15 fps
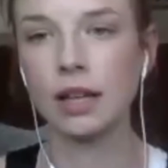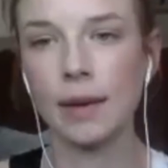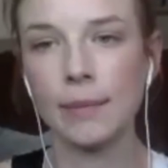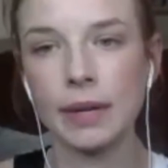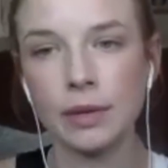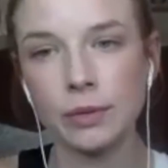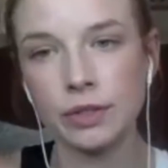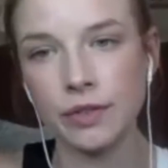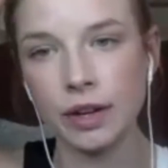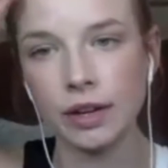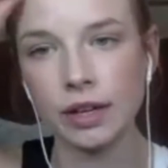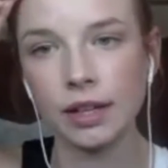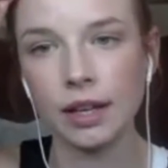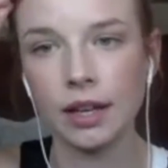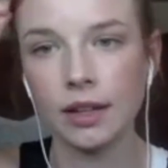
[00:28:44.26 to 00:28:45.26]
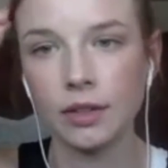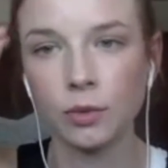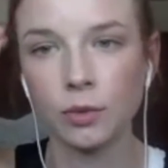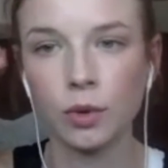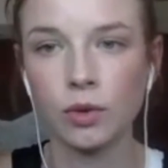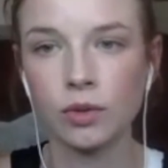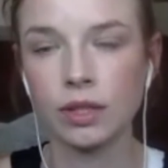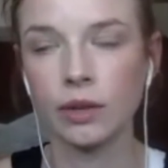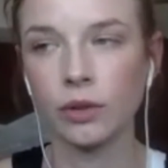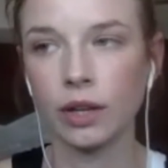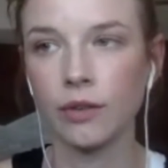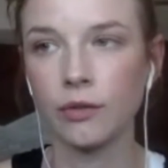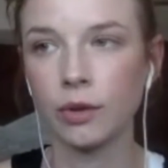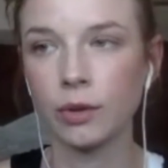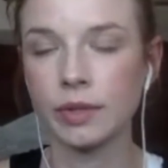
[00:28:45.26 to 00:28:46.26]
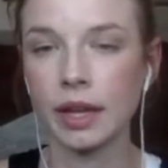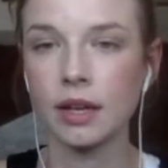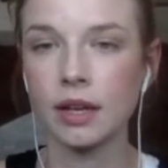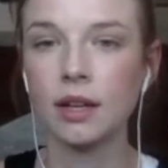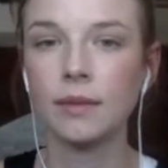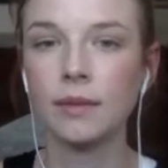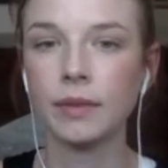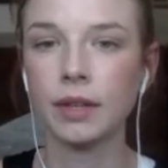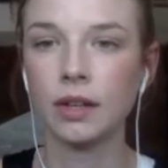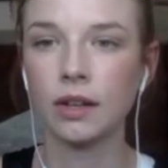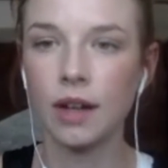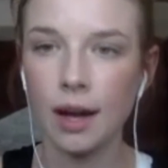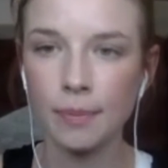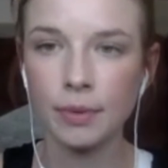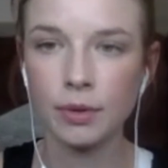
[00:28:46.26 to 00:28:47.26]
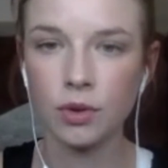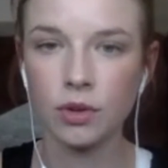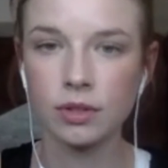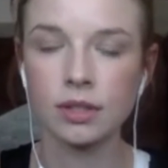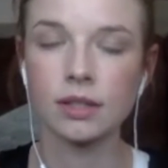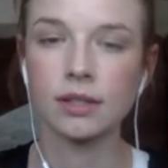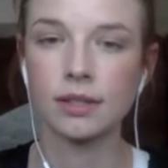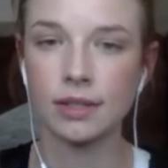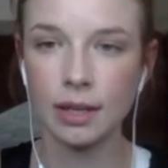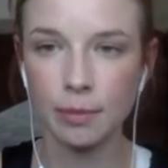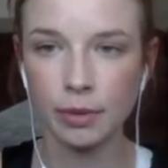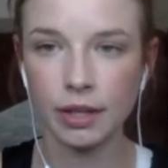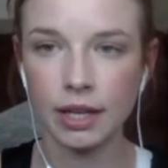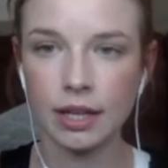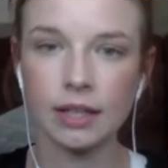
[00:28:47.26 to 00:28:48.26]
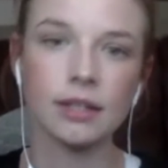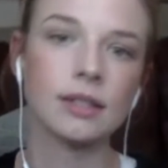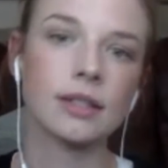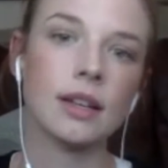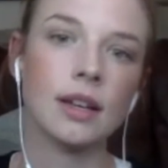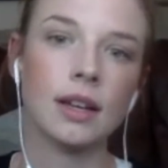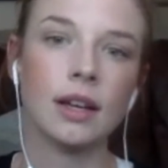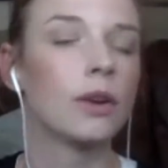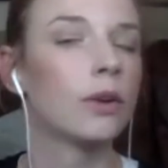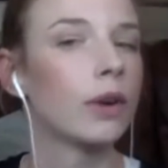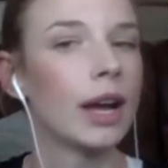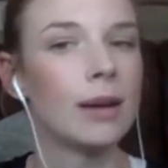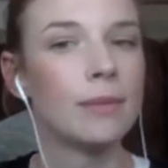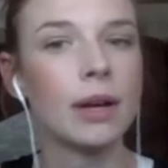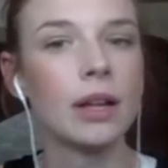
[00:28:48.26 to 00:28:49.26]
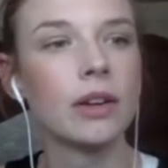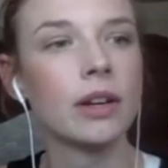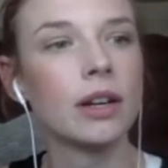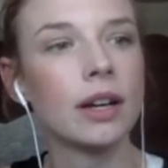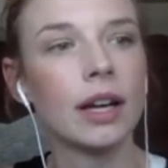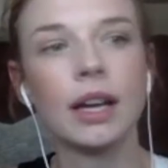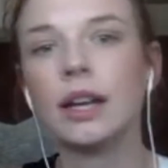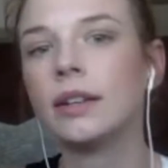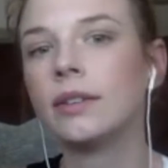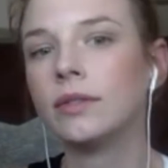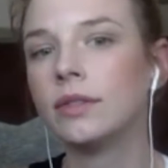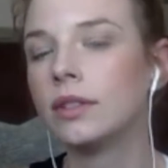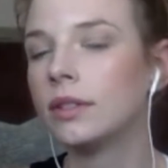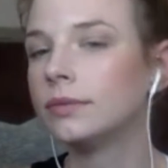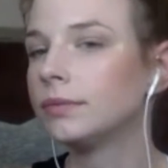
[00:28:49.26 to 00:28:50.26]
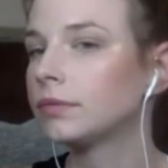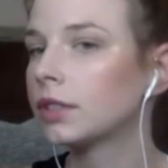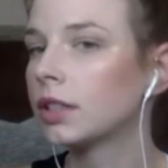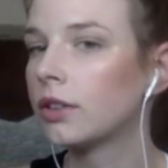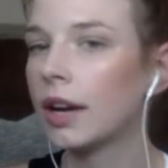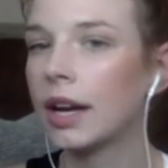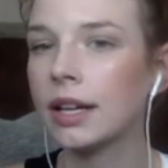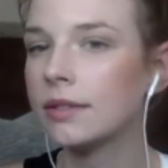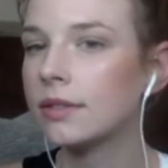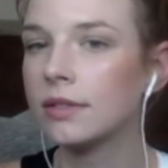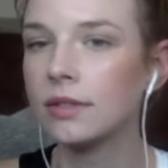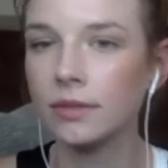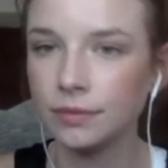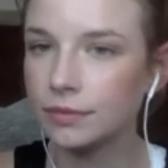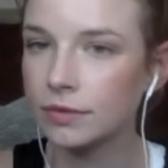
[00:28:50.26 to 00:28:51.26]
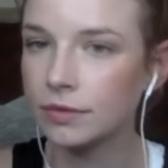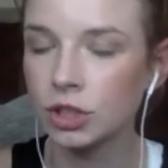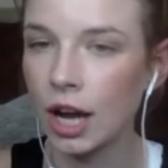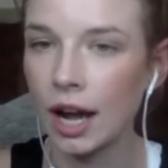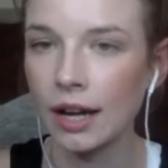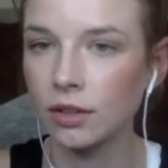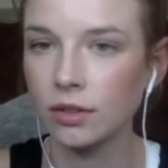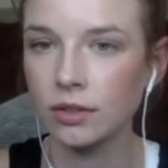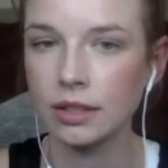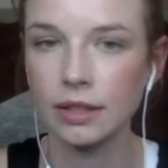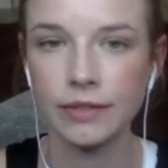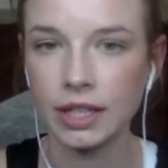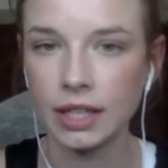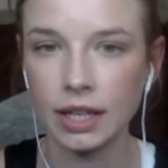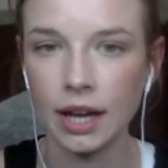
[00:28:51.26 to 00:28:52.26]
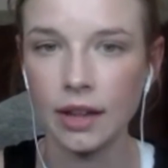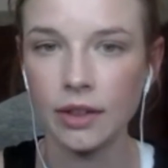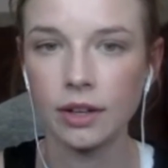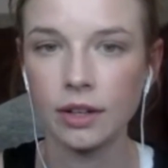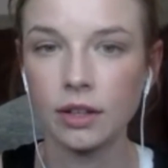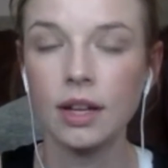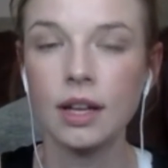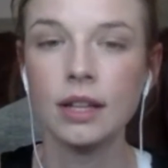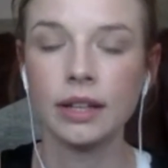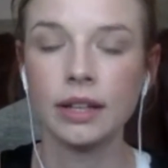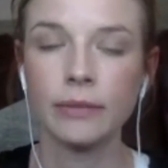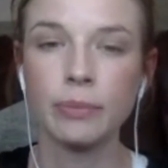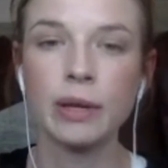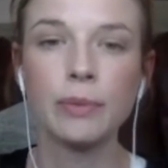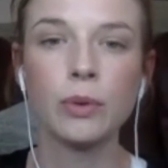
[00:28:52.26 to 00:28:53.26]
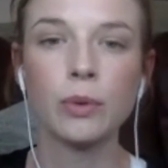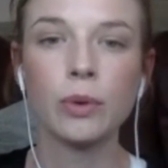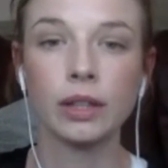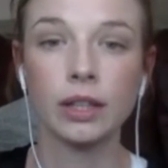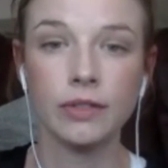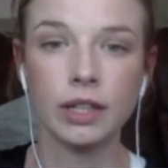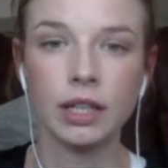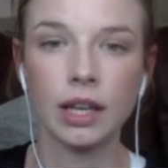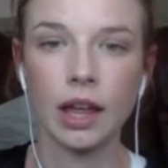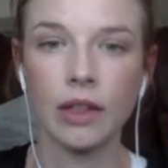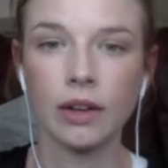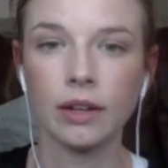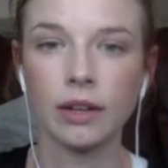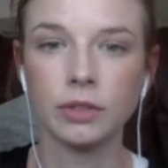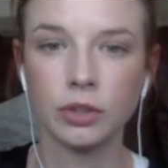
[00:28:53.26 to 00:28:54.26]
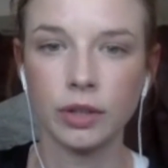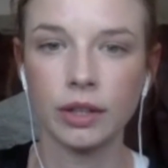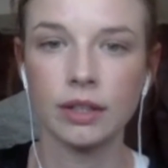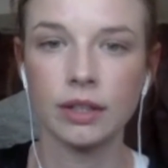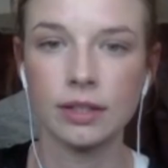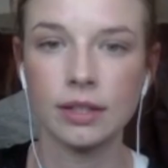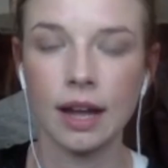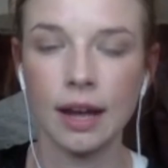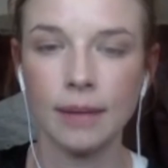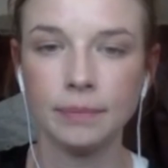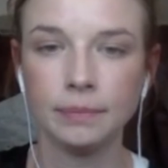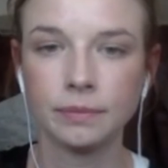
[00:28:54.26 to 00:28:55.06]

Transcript: I mean, it was very like the roles they're looking for was like couples, siblings, grandmother and grandchild living together, like people who are living together during this time.